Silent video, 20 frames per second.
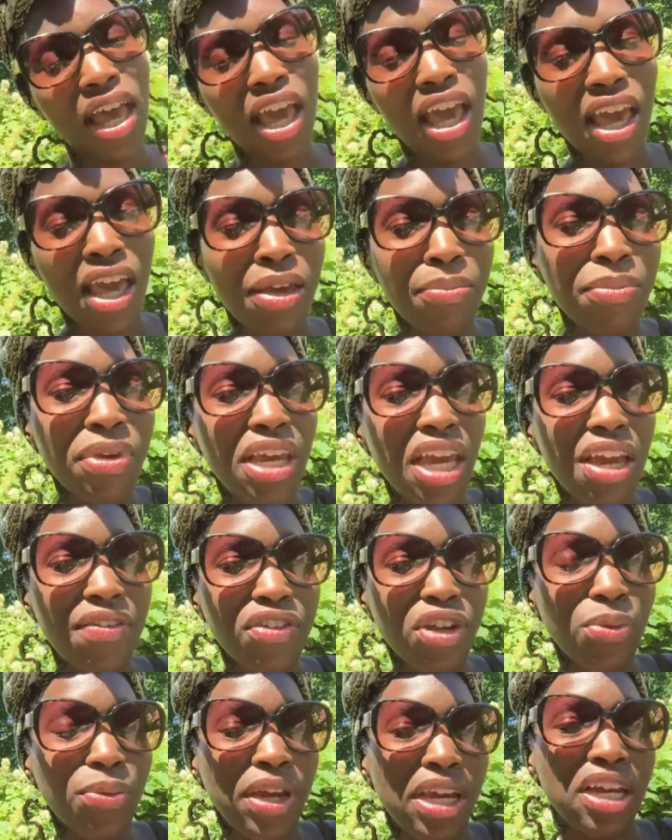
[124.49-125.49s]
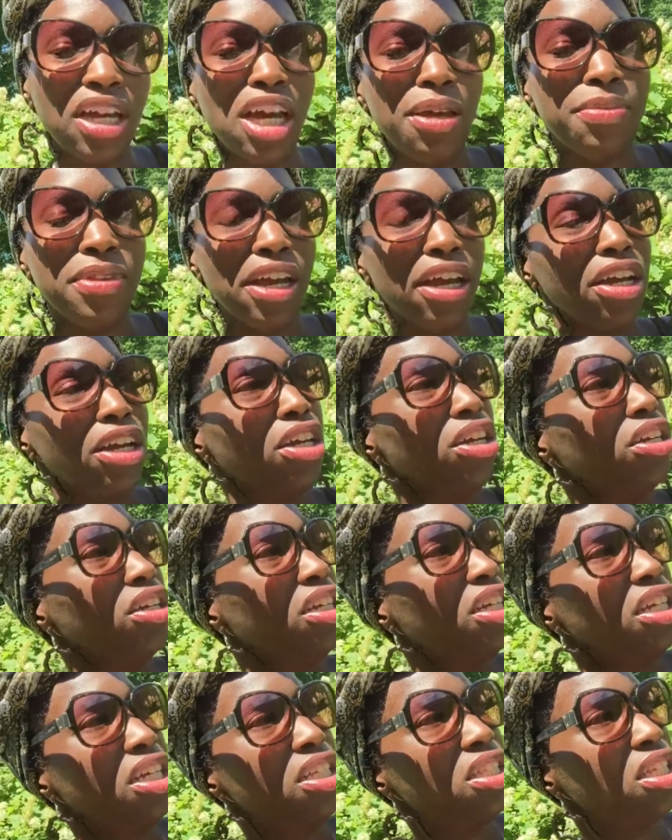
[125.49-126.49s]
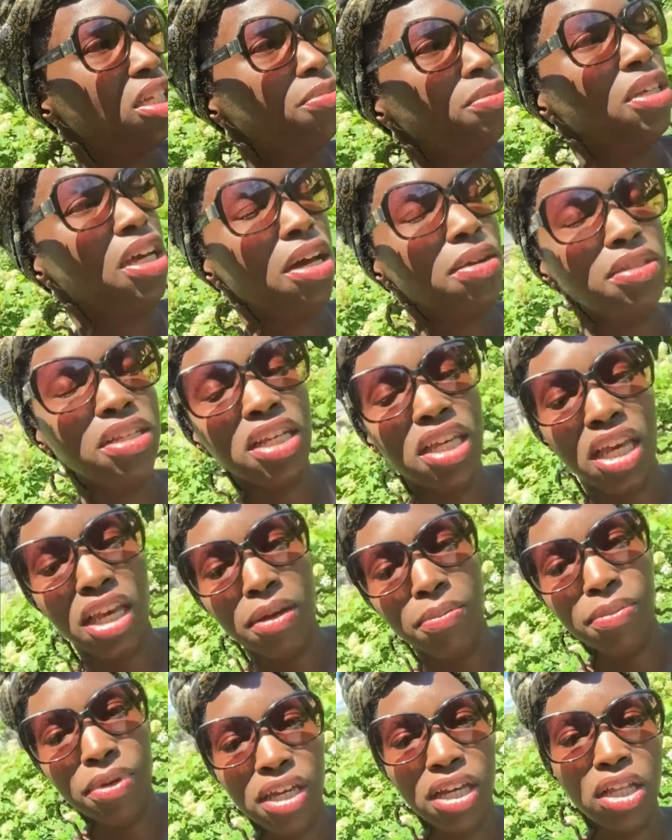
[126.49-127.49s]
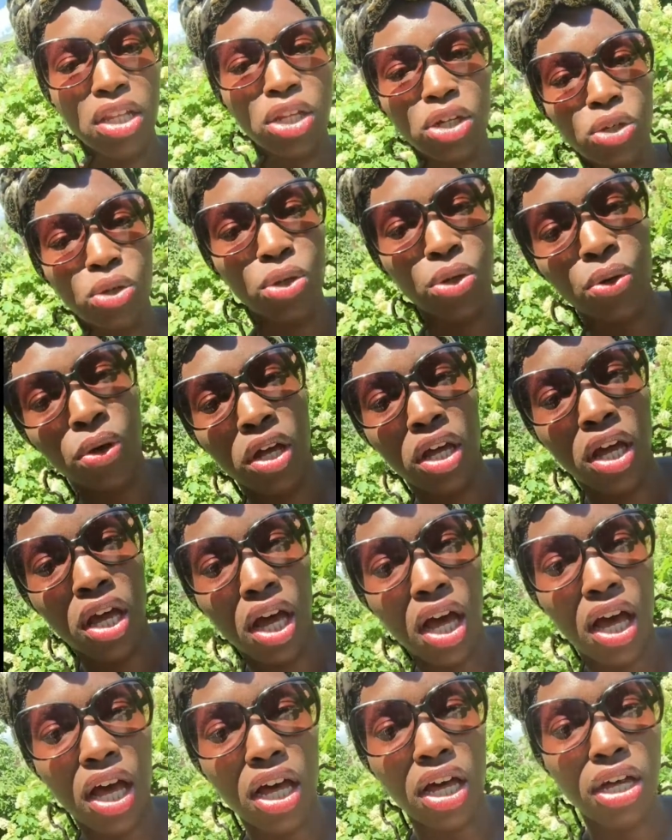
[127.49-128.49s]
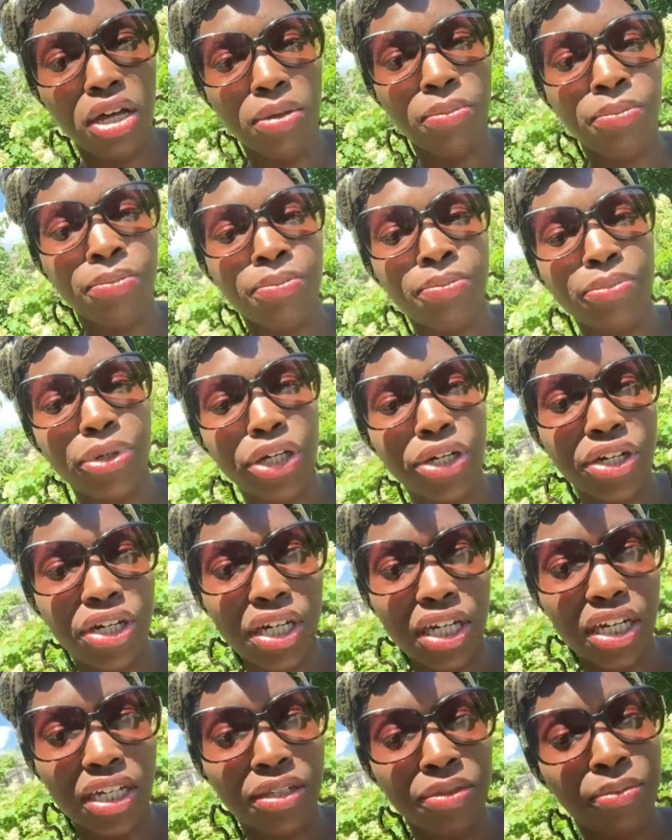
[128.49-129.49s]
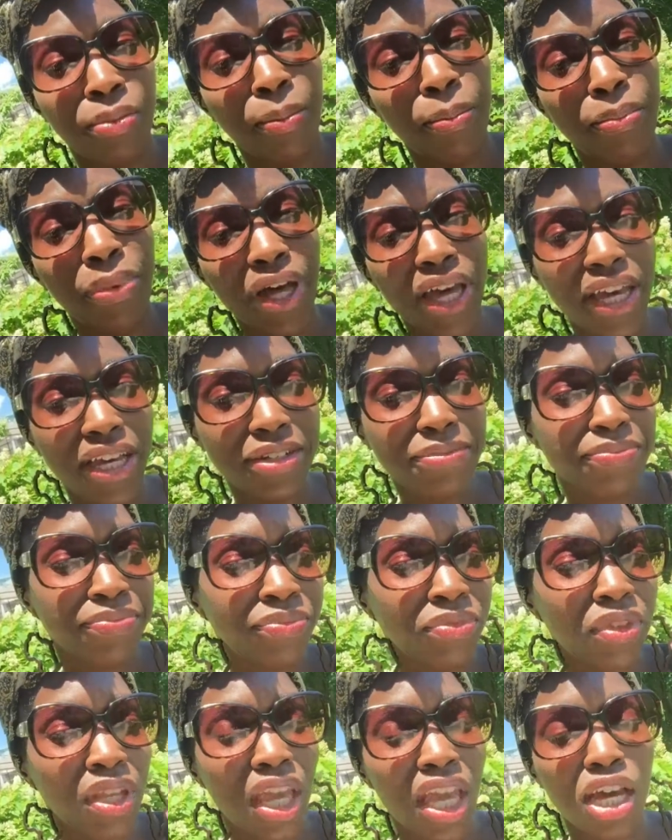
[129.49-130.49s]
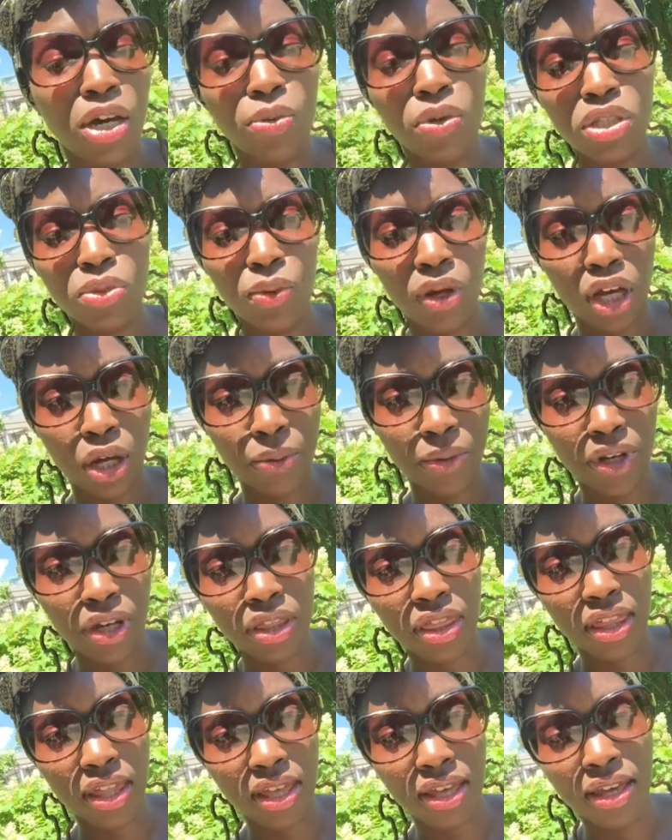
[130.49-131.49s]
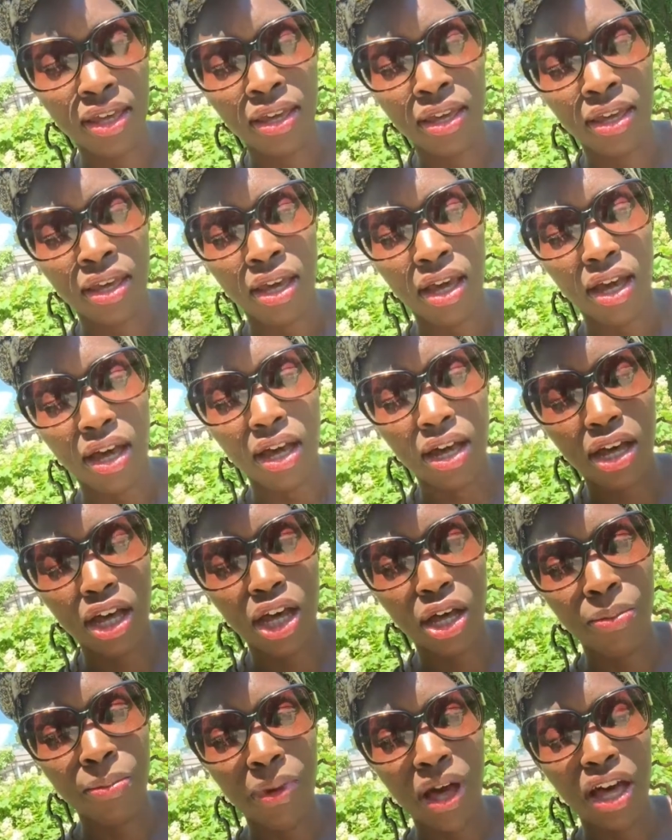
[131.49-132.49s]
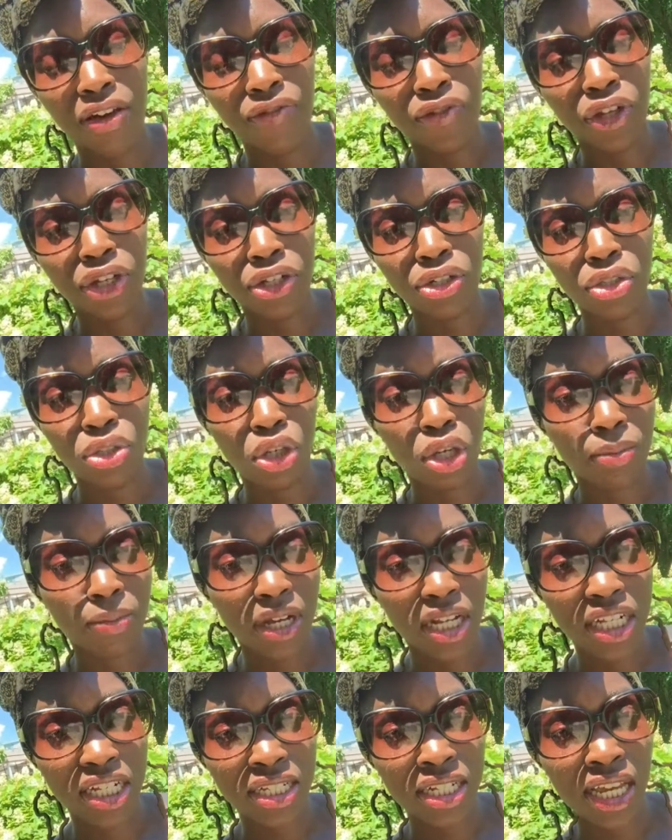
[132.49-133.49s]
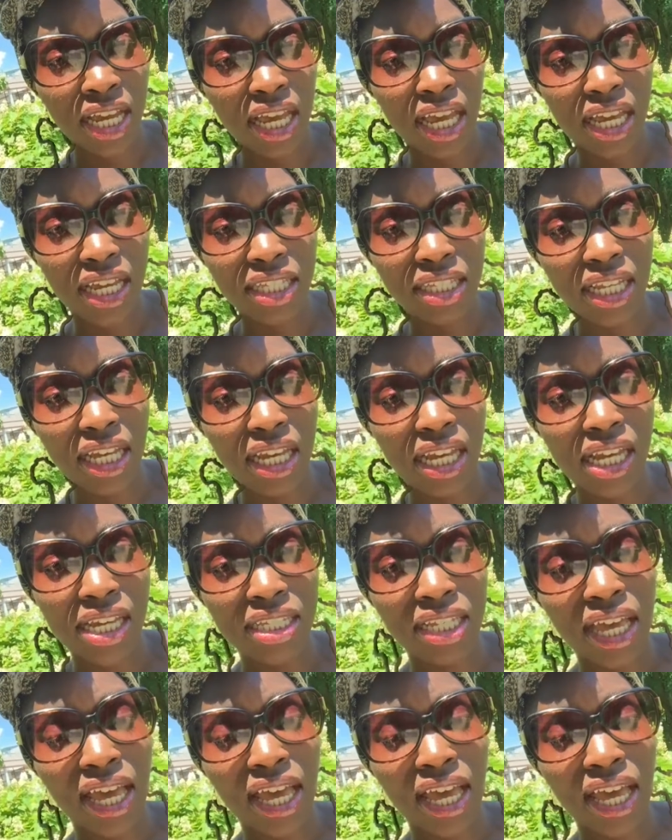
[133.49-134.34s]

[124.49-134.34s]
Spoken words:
And me having to wake up that early, sometimes it can be a little burden. But it was well worth it. I've learned so much in the 8 days.